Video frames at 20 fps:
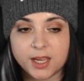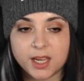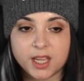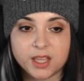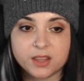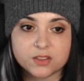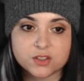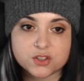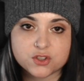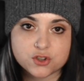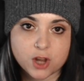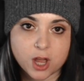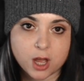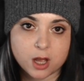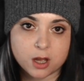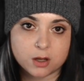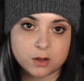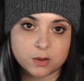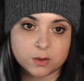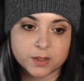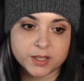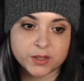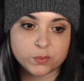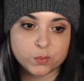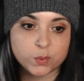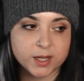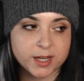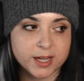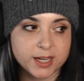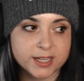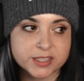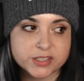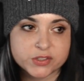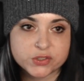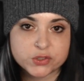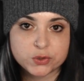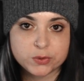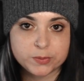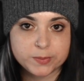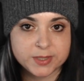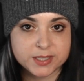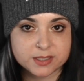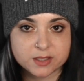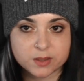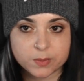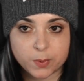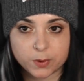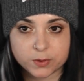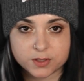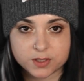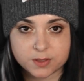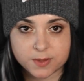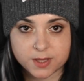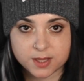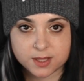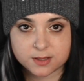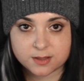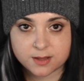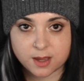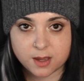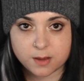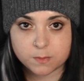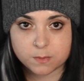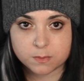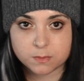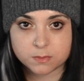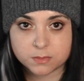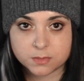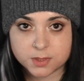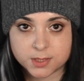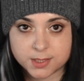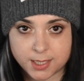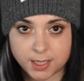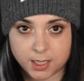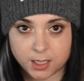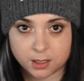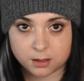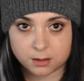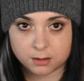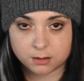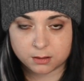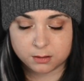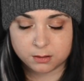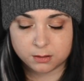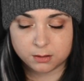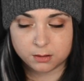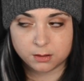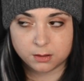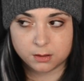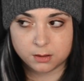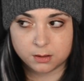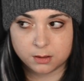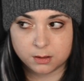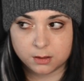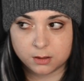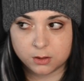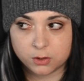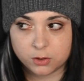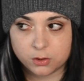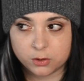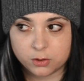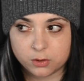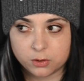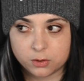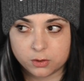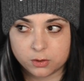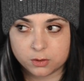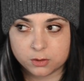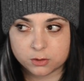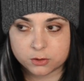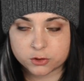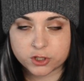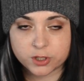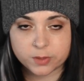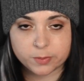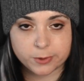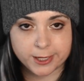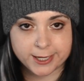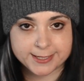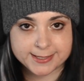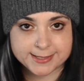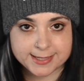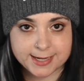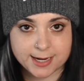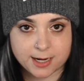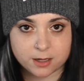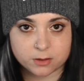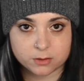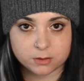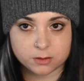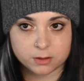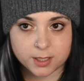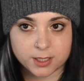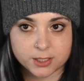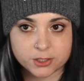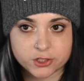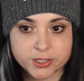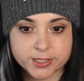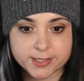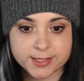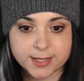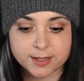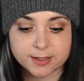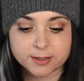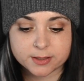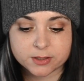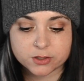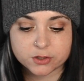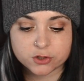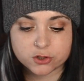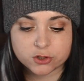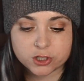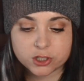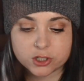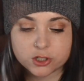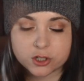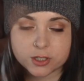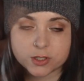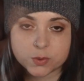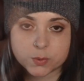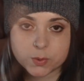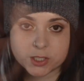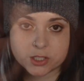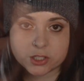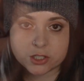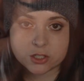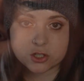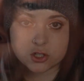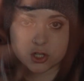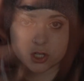In the show, in what I assume is supposed to be the same scene, she breaks down and she says she just wishes